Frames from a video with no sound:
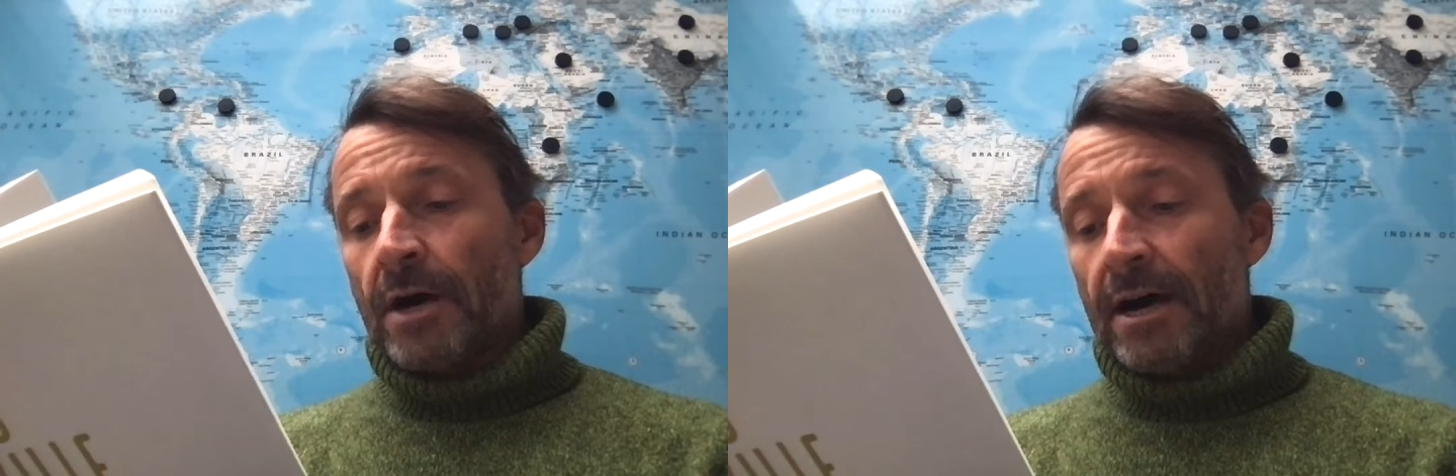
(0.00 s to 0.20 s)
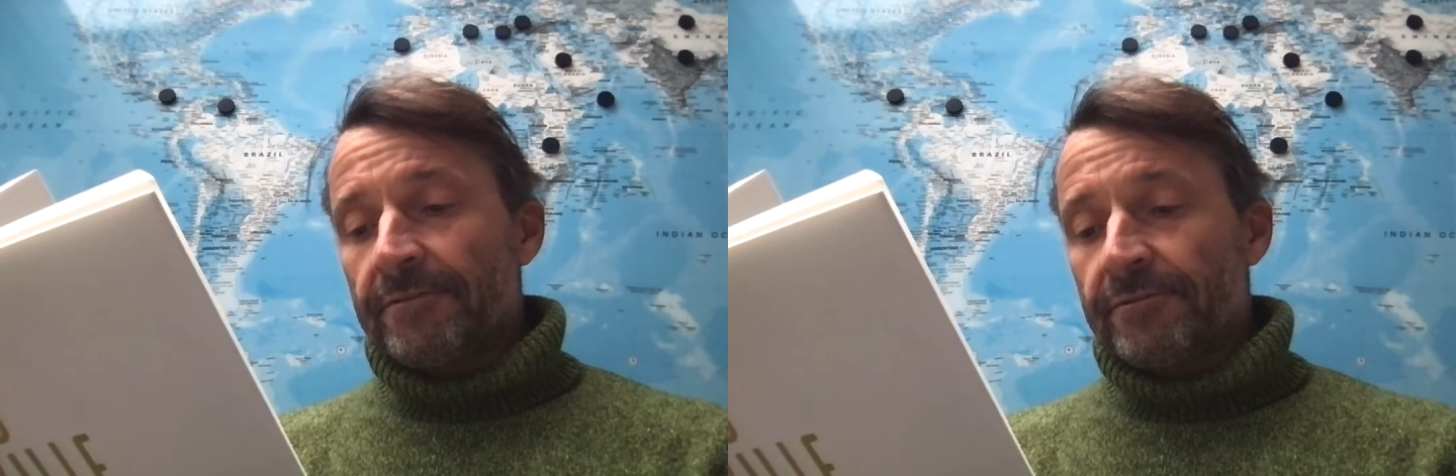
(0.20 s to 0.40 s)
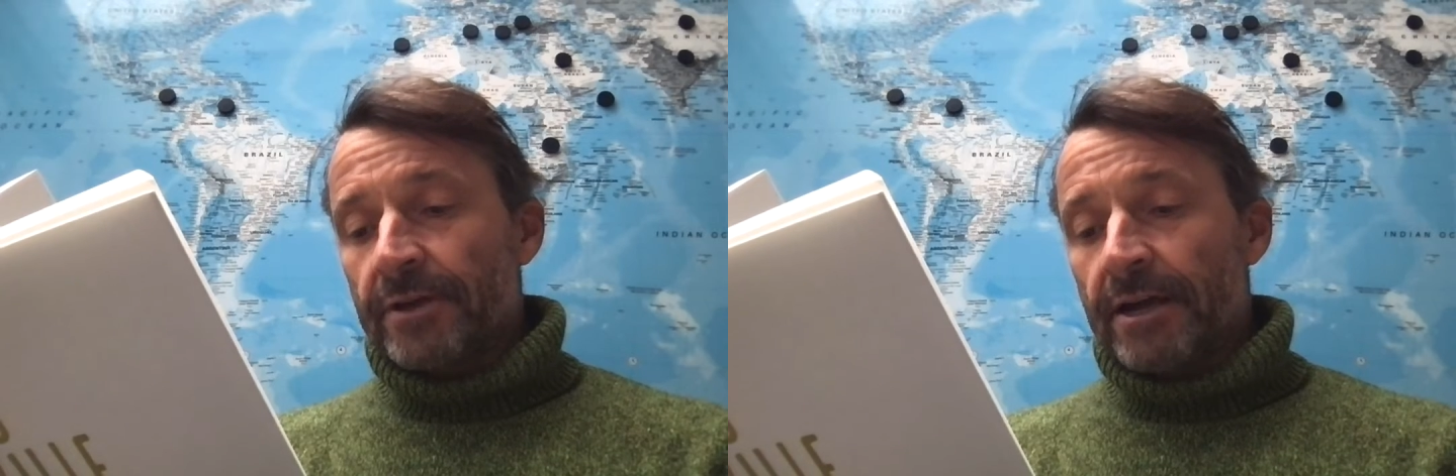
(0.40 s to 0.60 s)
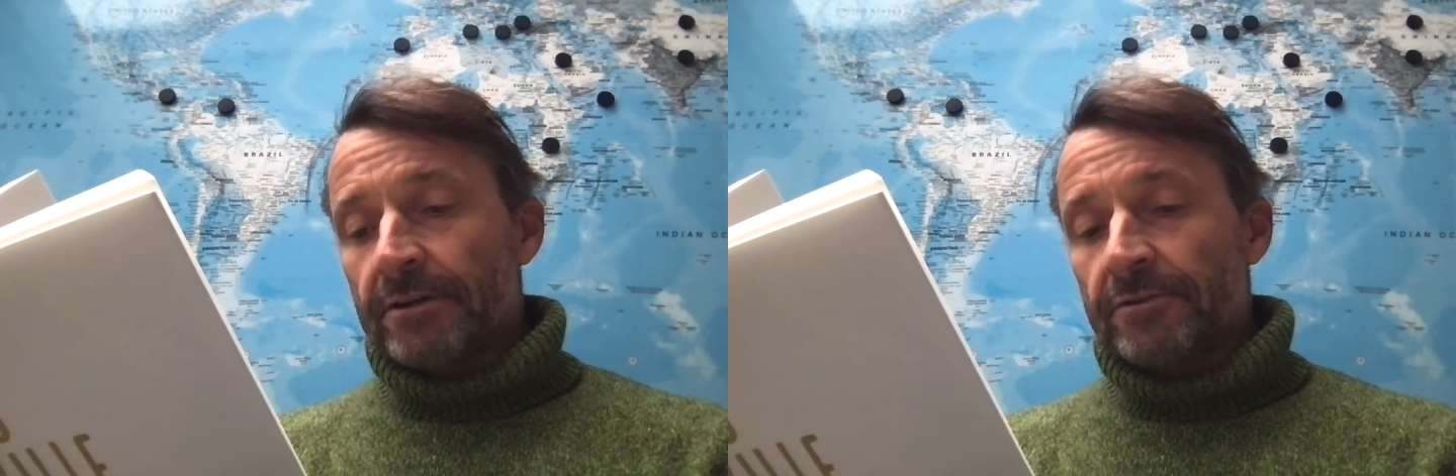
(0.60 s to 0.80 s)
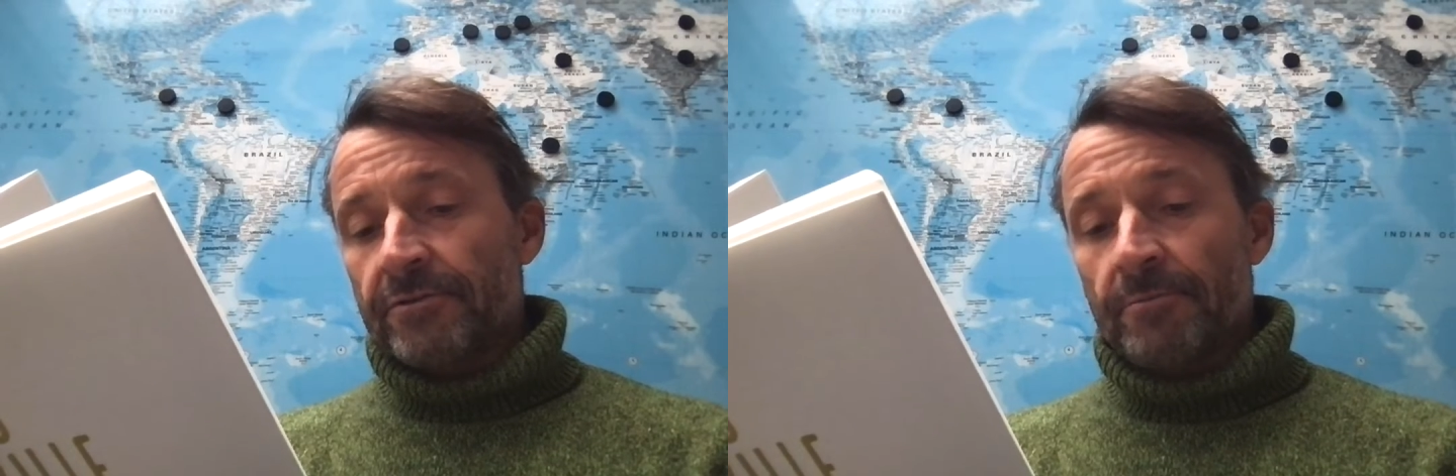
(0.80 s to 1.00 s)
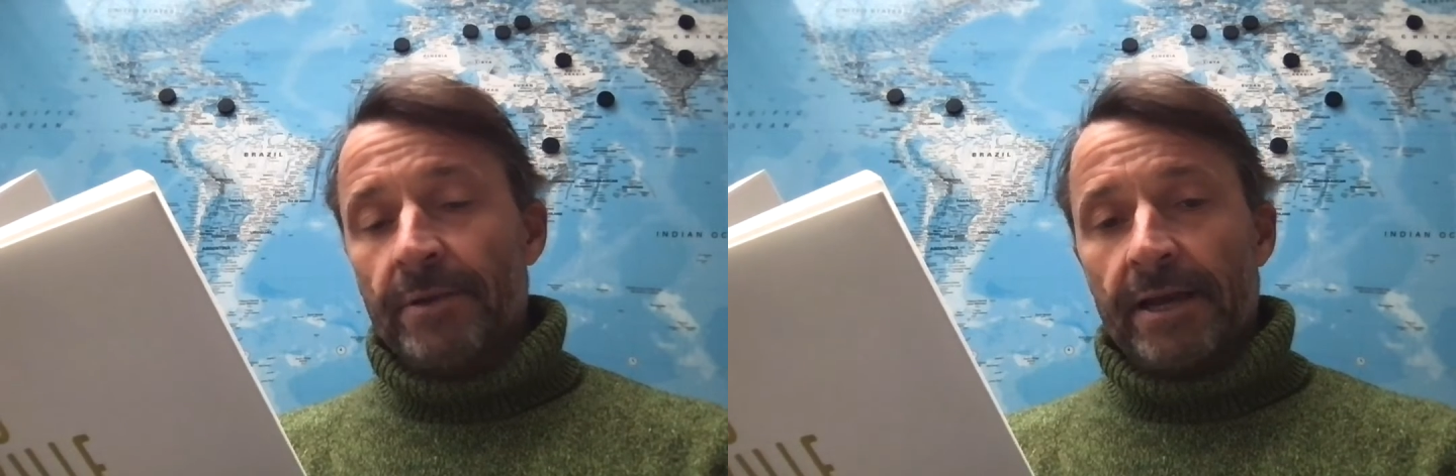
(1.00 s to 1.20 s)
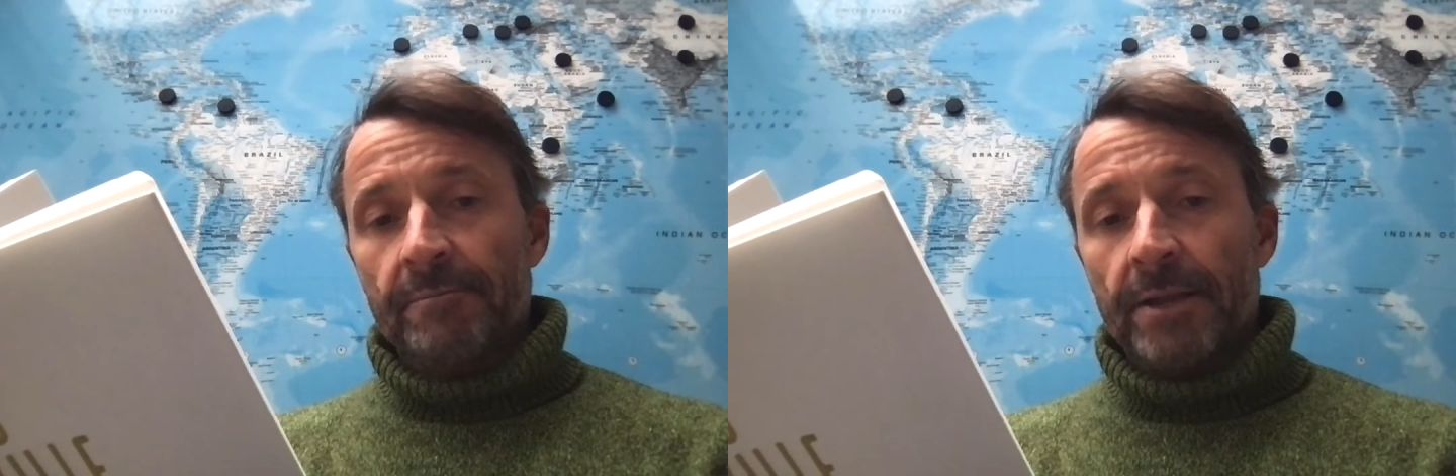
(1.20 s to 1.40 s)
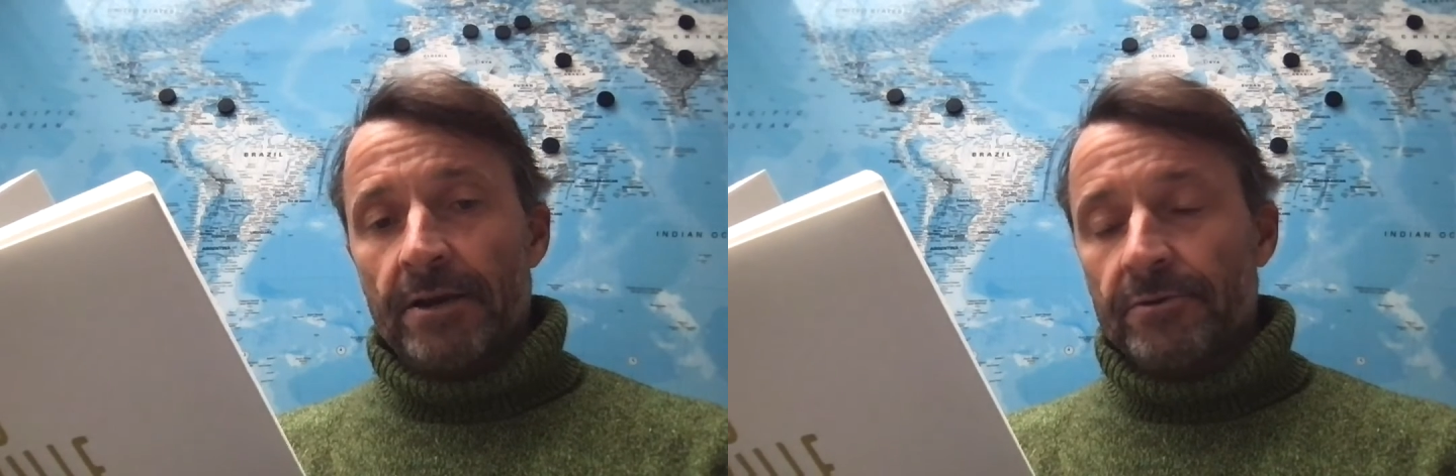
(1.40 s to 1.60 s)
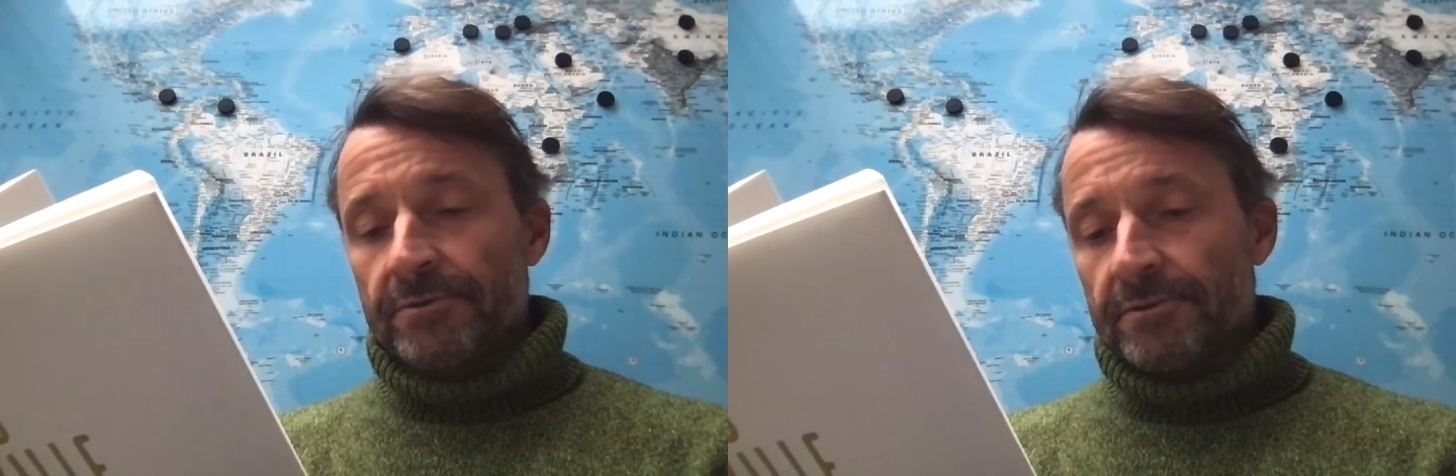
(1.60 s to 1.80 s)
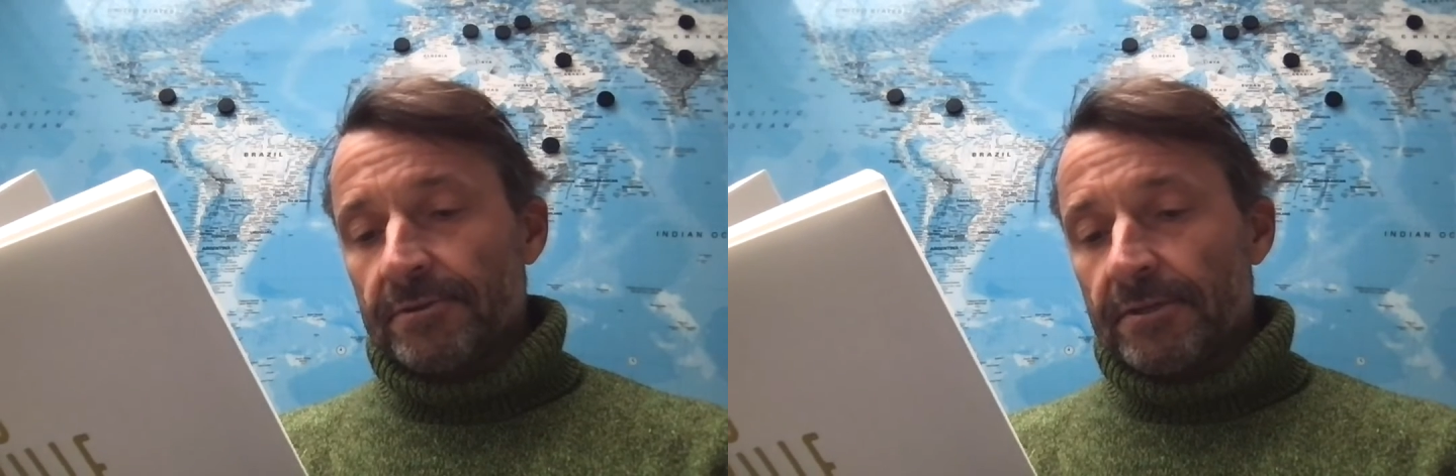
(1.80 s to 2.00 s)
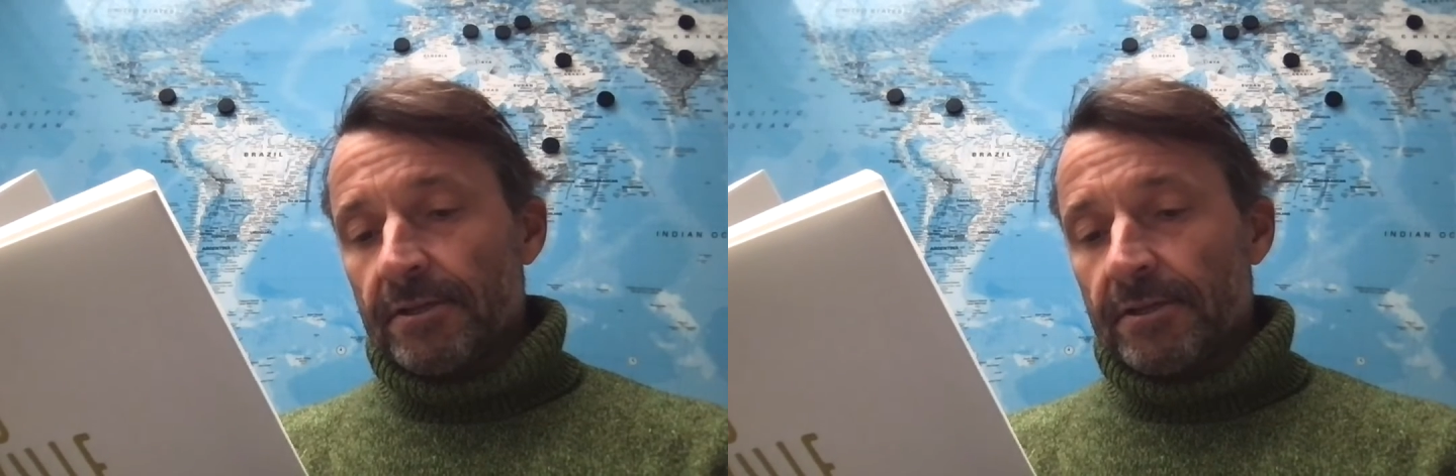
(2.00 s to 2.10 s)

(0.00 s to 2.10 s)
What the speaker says: halfway out of her black blouse.